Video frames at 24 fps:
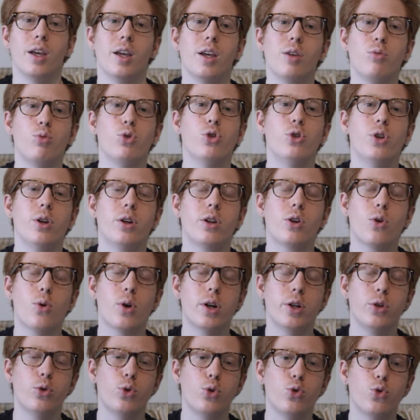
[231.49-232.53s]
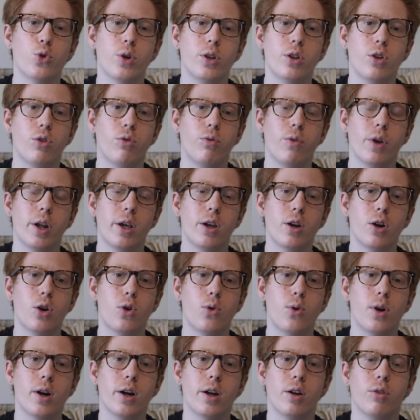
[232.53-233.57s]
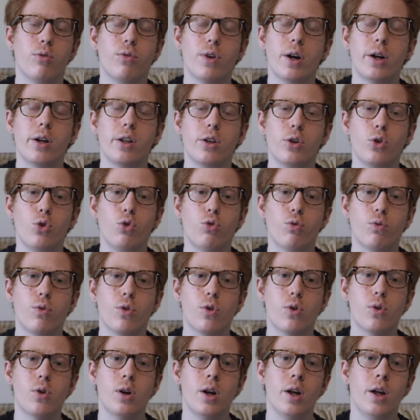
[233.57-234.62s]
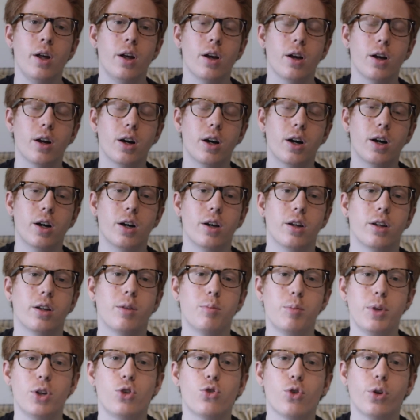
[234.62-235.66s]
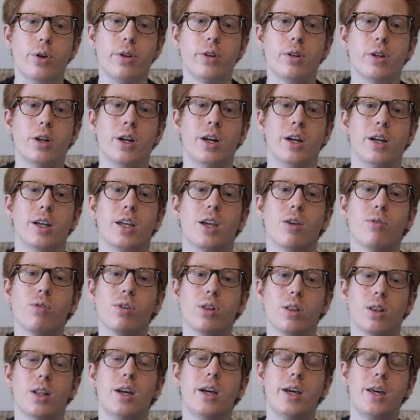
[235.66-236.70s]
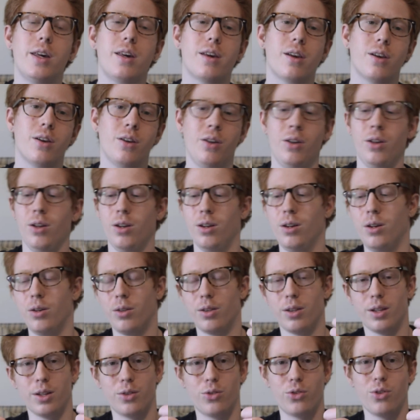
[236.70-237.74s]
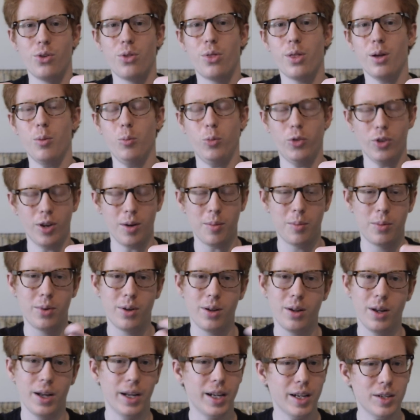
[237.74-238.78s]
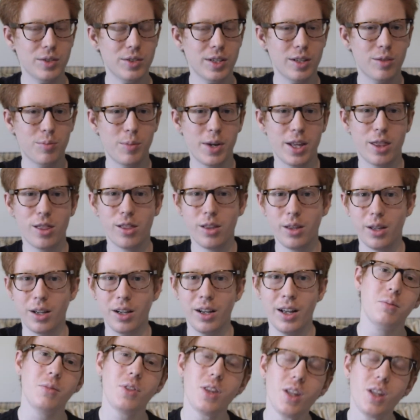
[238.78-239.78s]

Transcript: If you did go on to enjoy this video and found it useful, be sure to give it a like. That's 2 thumbs up. I guess that's my thing.